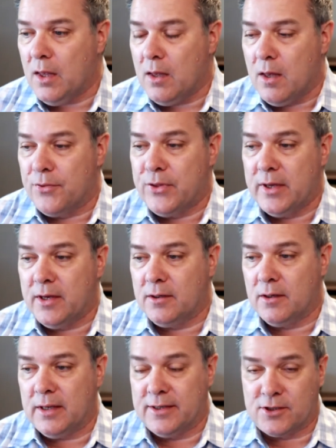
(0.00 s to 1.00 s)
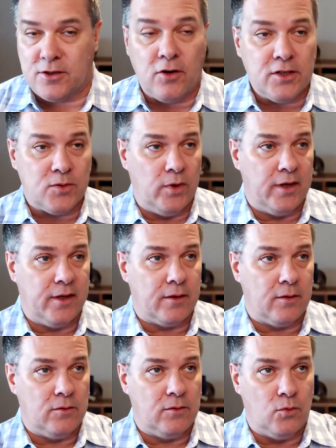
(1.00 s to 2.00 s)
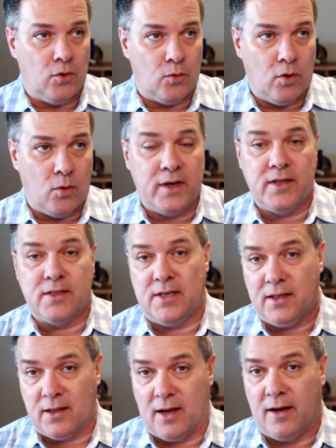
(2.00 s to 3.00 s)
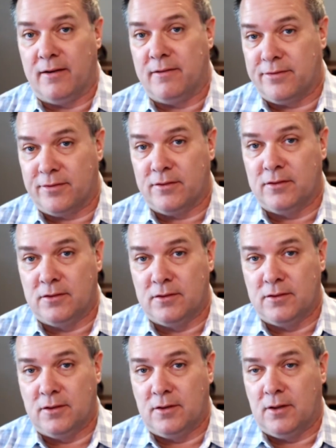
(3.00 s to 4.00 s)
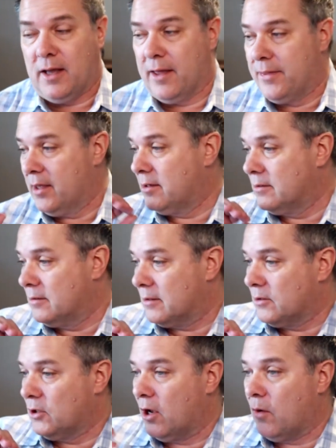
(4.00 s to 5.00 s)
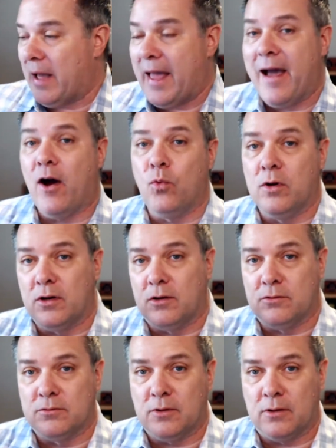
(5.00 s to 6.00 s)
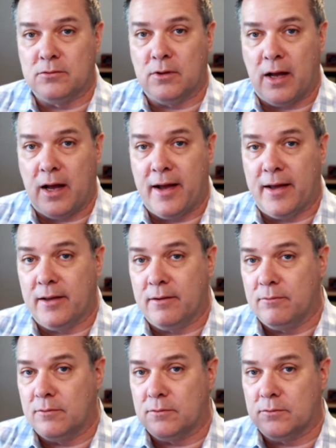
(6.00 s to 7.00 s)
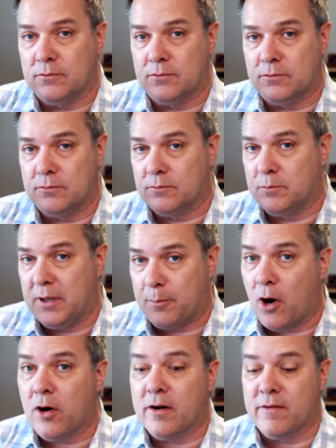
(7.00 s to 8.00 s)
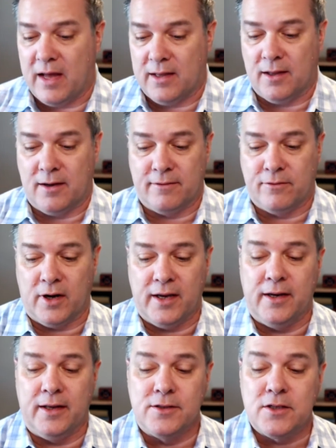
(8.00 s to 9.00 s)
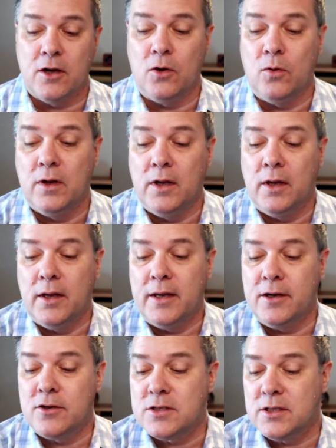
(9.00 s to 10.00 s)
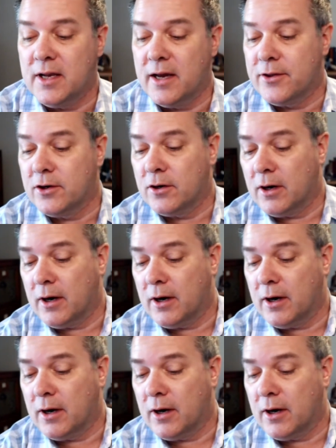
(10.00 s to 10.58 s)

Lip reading: then it starts with, well, what does He love? And then, how will I be a part of that love, right? And so here's another,